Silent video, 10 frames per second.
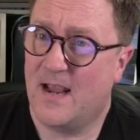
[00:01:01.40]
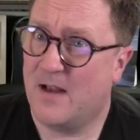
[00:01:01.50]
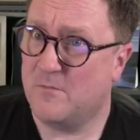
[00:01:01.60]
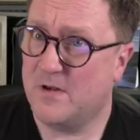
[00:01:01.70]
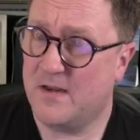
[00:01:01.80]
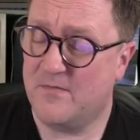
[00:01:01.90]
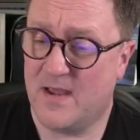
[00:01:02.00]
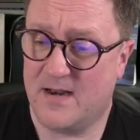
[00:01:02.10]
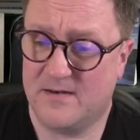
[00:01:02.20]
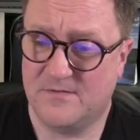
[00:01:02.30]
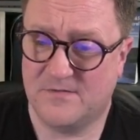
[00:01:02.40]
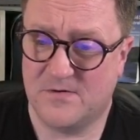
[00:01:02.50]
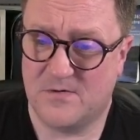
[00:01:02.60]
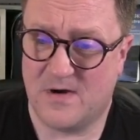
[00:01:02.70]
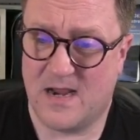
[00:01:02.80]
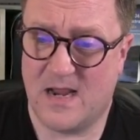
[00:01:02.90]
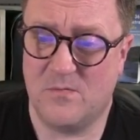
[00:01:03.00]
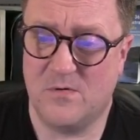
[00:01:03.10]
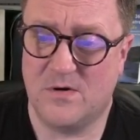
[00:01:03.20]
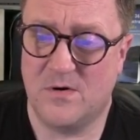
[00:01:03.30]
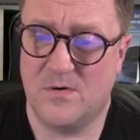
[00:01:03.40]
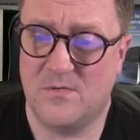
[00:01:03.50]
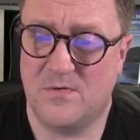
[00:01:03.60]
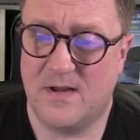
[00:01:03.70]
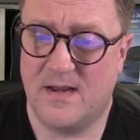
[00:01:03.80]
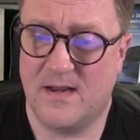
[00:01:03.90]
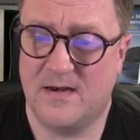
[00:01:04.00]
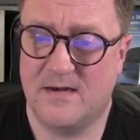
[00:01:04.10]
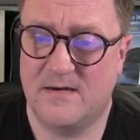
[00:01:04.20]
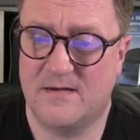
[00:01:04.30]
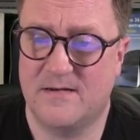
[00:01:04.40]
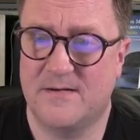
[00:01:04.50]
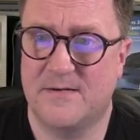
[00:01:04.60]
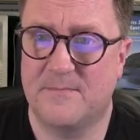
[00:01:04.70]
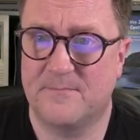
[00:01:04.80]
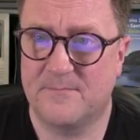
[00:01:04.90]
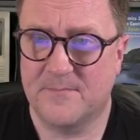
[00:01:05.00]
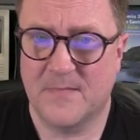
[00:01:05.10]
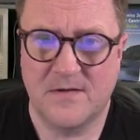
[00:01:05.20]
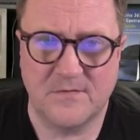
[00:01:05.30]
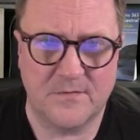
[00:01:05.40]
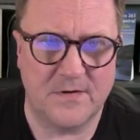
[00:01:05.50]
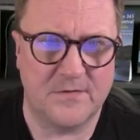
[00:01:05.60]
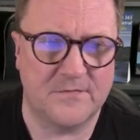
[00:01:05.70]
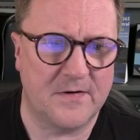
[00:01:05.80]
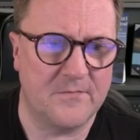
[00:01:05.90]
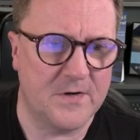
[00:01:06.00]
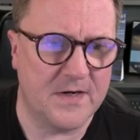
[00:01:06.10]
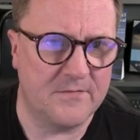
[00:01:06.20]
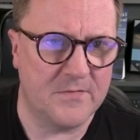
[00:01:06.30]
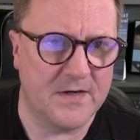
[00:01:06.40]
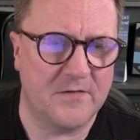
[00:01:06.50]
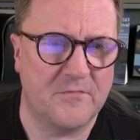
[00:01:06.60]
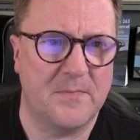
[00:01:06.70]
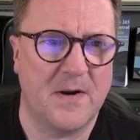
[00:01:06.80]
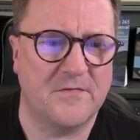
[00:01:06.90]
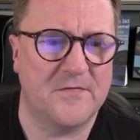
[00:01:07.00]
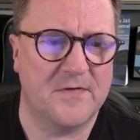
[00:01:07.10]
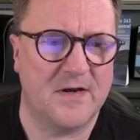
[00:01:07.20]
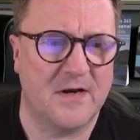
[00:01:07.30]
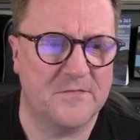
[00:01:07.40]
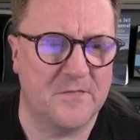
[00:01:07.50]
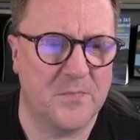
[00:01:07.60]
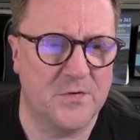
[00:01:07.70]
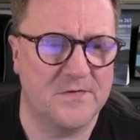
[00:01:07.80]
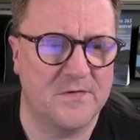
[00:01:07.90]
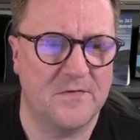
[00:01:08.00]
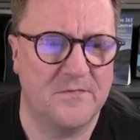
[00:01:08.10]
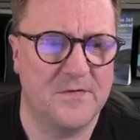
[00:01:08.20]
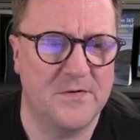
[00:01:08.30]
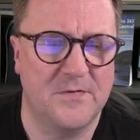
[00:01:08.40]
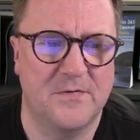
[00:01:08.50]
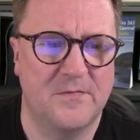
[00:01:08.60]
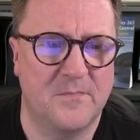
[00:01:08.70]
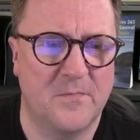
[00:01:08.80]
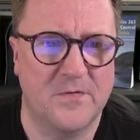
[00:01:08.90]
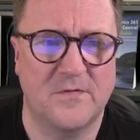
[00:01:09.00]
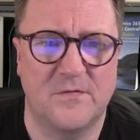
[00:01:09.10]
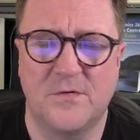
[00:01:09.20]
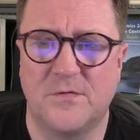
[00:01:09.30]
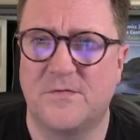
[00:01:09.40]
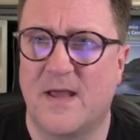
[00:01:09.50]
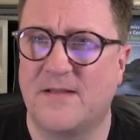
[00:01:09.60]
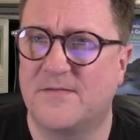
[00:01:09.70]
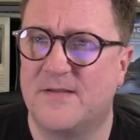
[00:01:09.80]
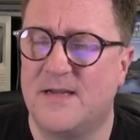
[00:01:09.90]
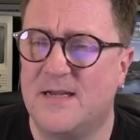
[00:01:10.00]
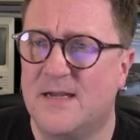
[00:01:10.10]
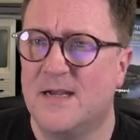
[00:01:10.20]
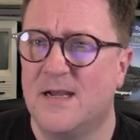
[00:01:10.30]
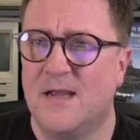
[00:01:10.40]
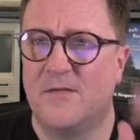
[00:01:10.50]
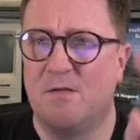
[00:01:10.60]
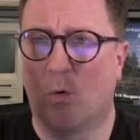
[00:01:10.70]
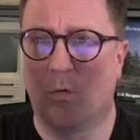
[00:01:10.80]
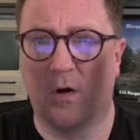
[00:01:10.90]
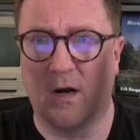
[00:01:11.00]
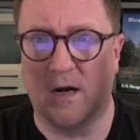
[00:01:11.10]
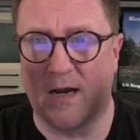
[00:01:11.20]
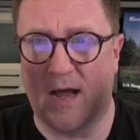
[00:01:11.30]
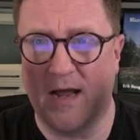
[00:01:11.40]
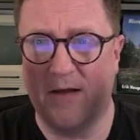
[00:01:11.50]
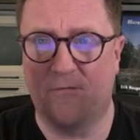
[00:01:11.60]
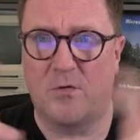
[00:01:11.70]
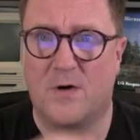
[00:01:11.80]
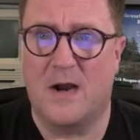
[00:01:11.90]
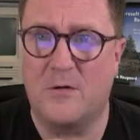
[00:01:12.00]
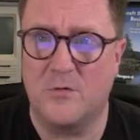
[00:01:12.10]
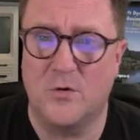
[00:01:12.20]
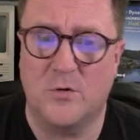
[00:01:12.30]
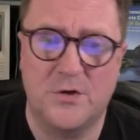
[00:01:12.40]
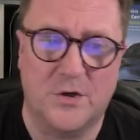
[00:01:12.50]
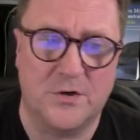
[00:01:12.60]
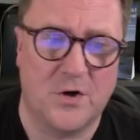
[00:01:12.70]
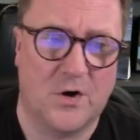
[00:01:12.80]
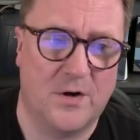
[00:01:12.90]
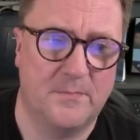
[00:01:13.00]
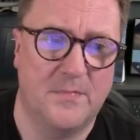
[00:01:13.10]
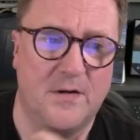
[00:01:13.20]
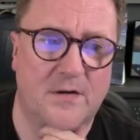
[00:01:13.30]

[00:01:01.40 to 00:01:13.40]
we need that. So I will go and so there's we can create Microsoft accounts for personal use. That's the old Live or Outlook.com